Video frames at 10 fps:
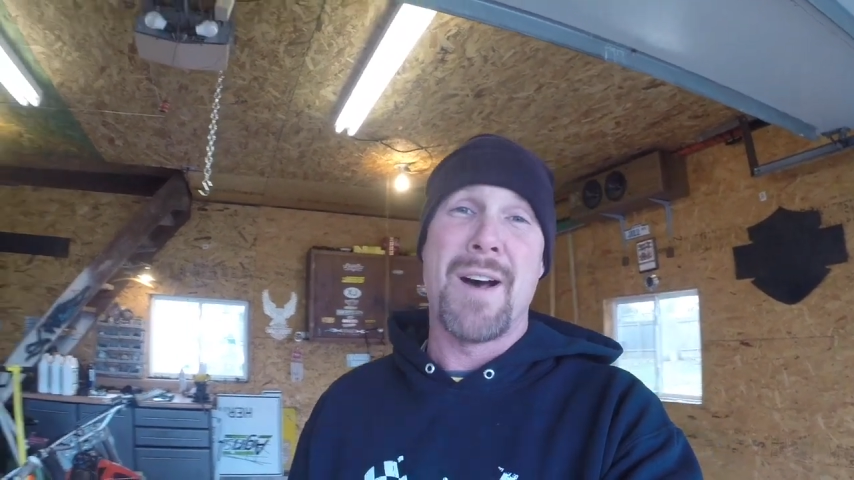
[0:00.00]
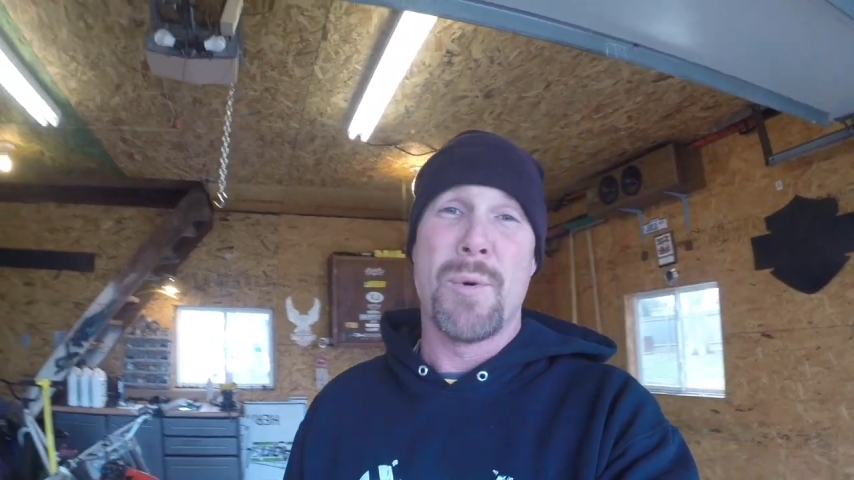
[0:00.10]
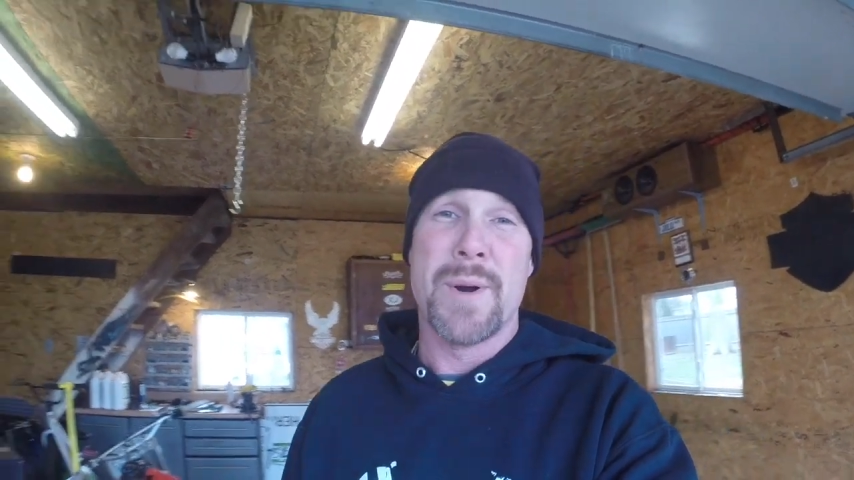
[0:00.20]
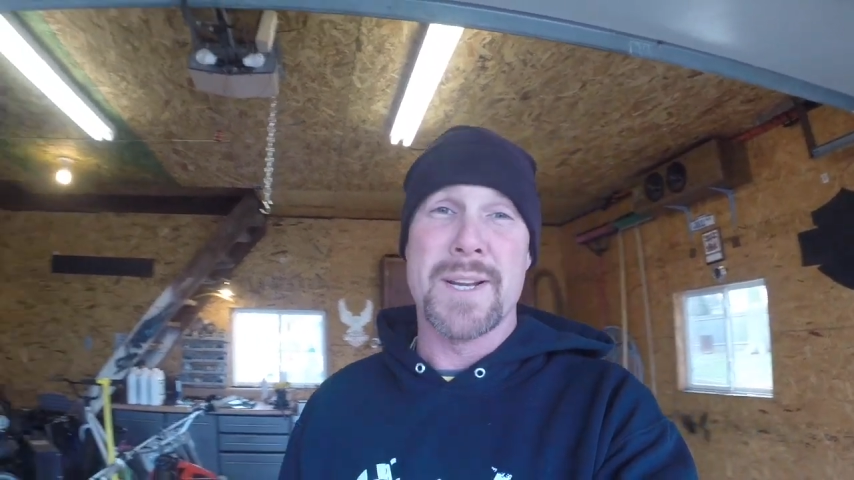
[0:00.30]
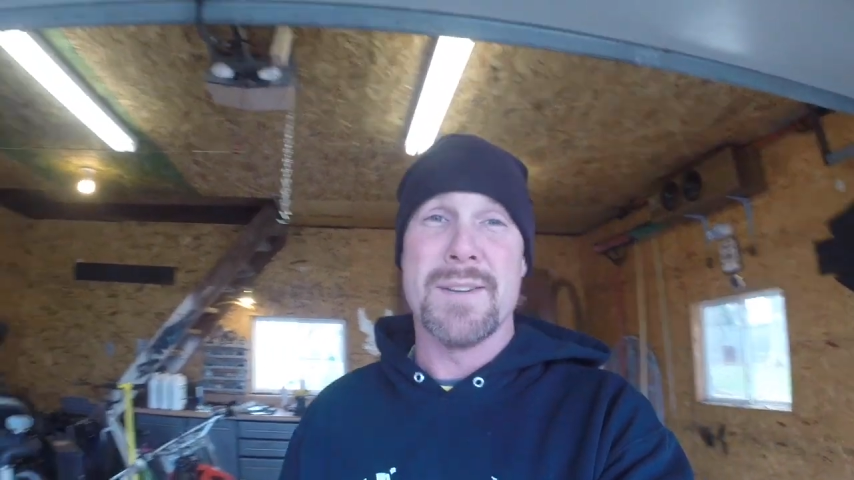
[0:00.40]

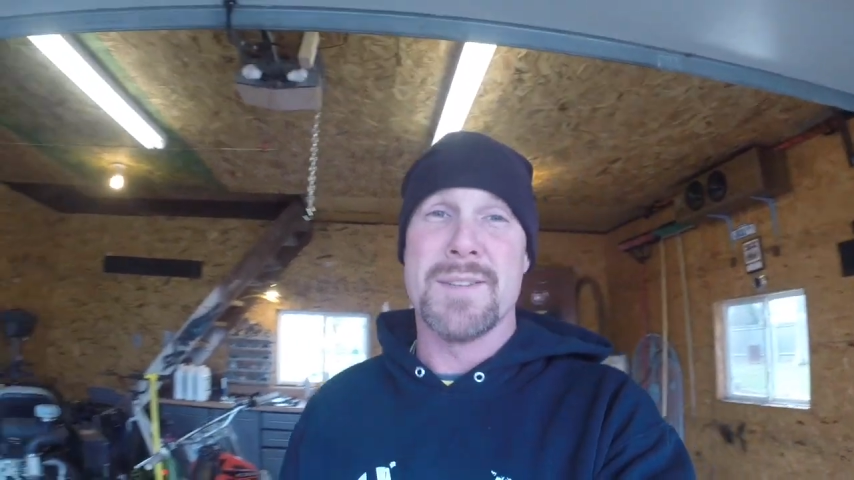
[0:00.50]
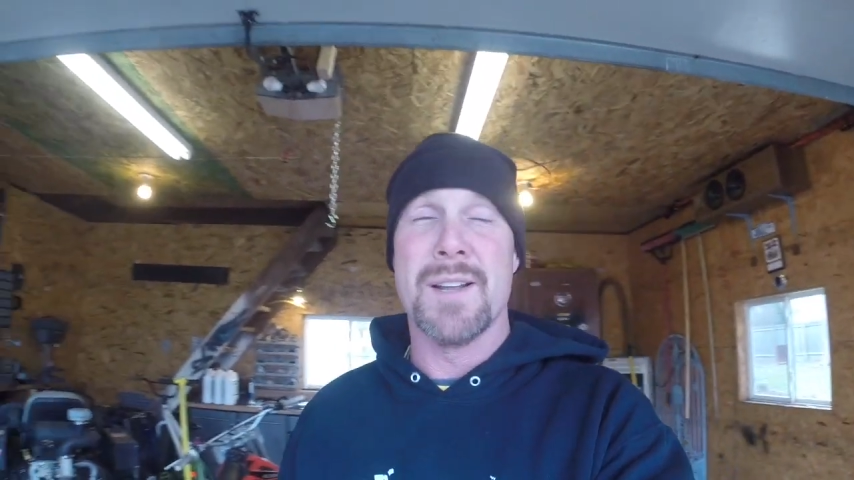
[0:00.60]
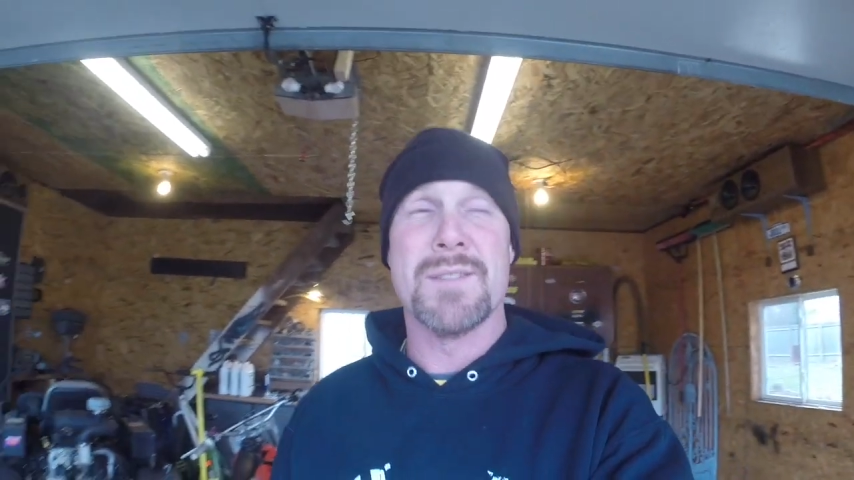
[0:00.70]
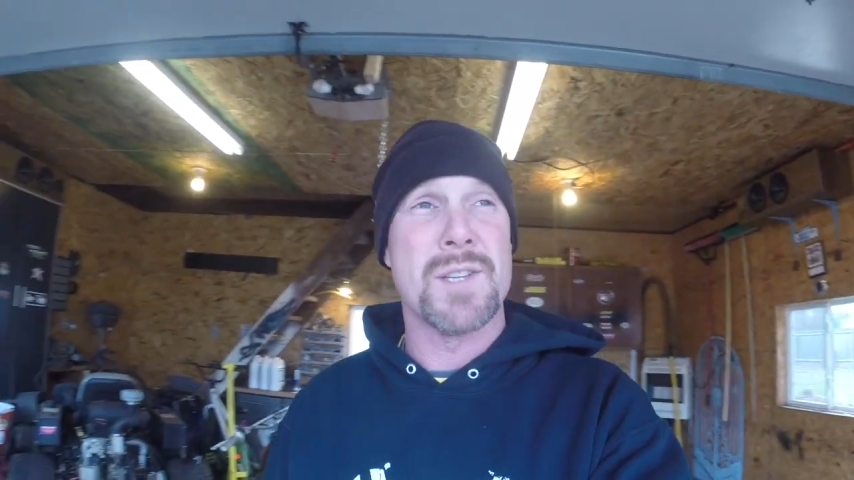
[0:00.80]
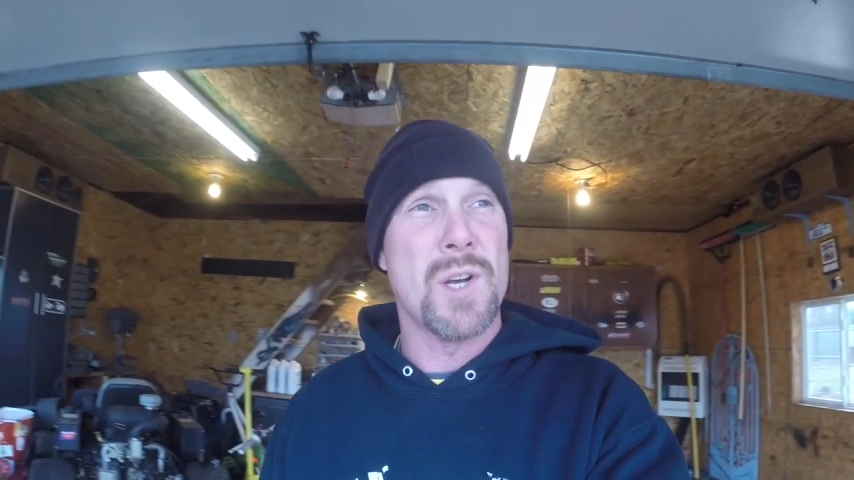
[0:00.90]
already
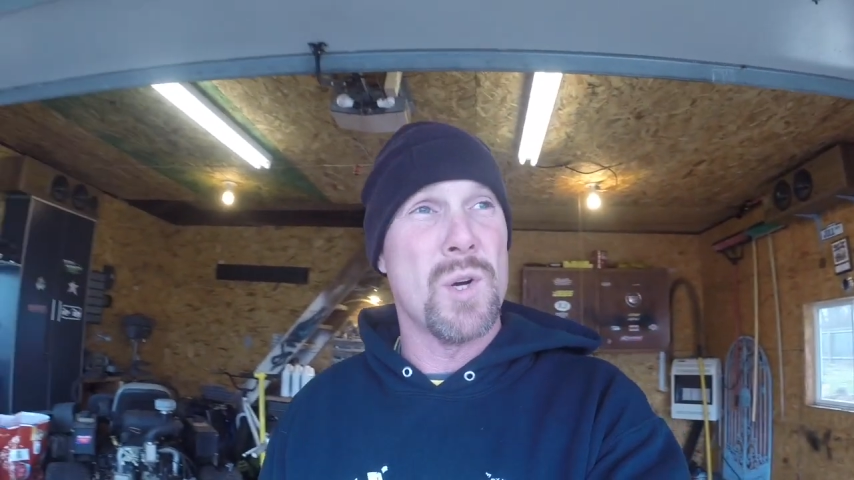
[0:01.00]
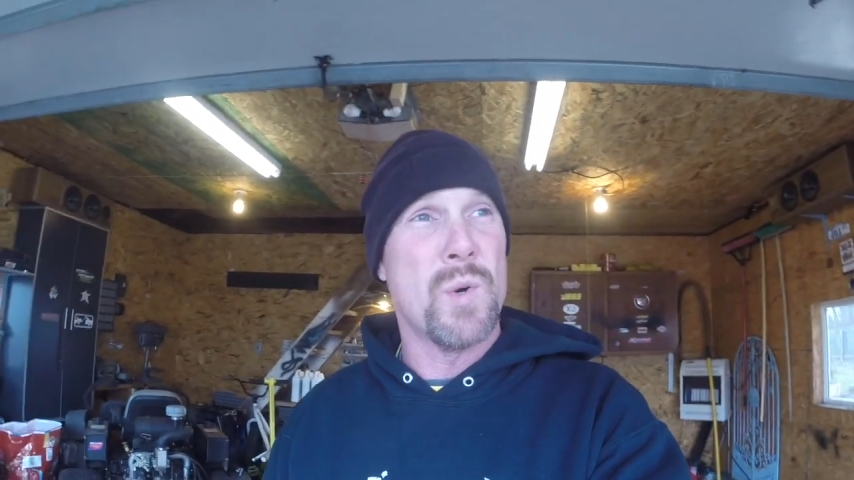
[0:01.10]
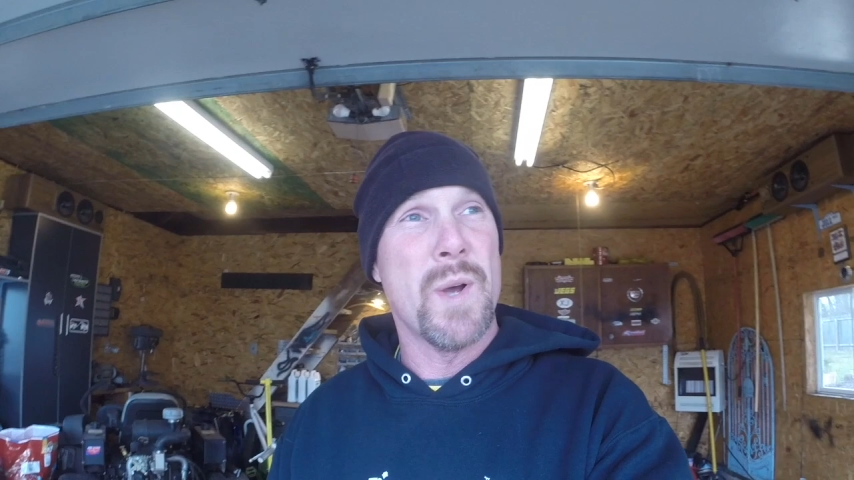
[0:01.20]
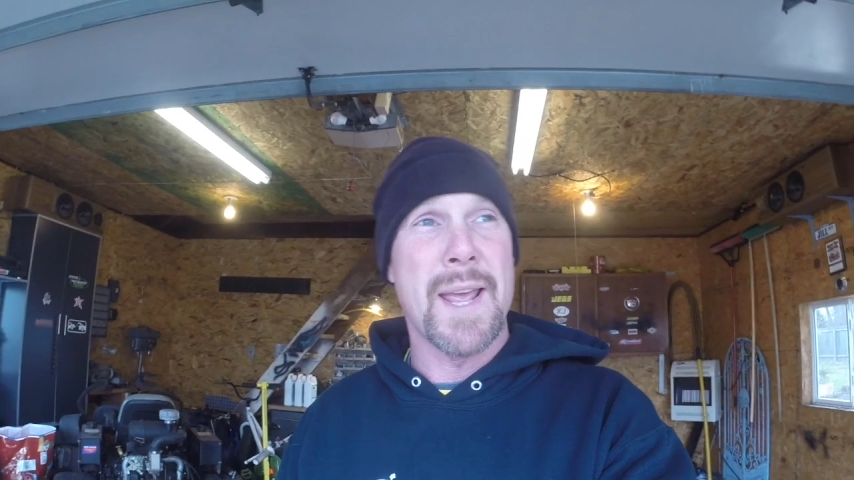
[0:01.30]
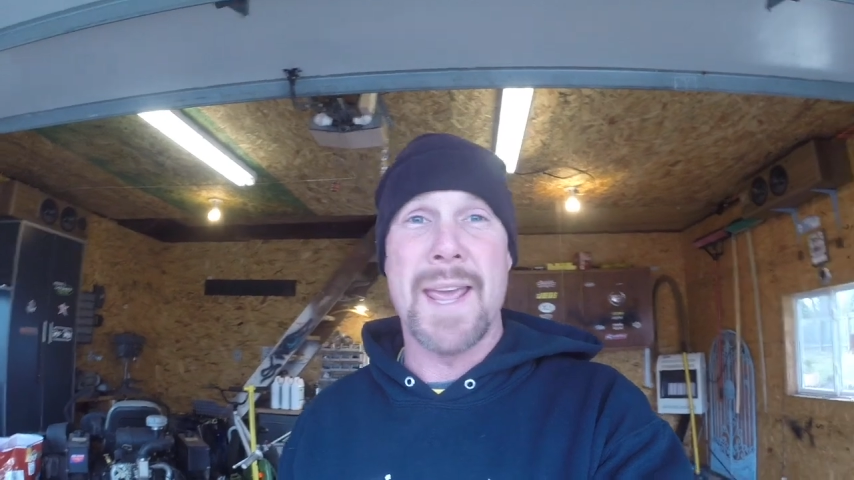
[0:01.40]
done so,